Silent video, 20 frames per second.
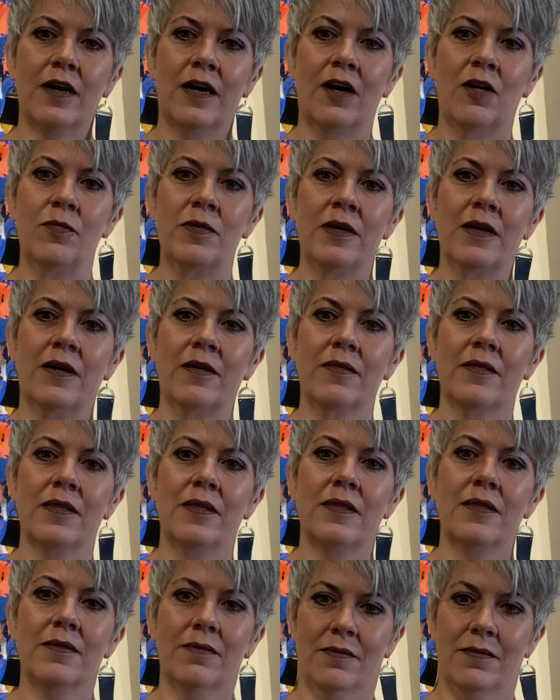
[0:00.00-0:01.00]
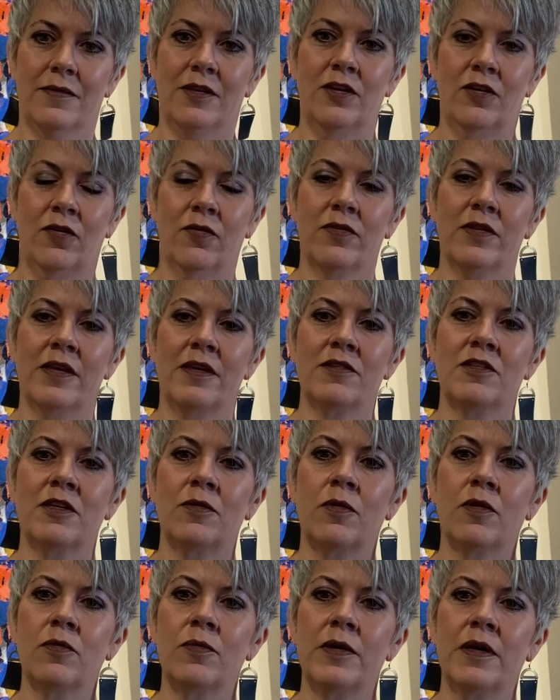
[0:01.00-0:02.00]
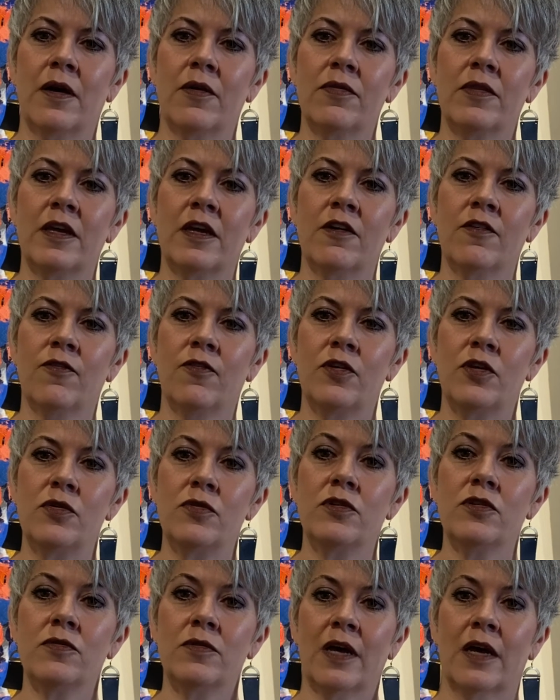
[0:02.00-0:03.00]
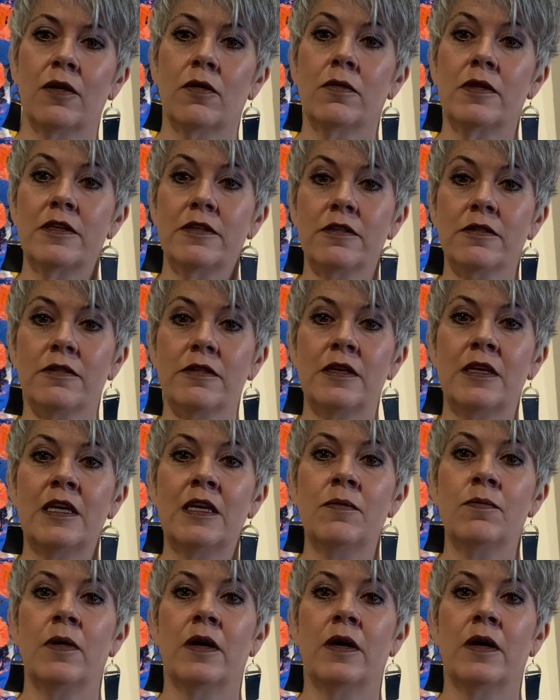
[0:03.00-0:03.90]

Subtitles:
I'll be out, the exhibit will be out there for you to not only see,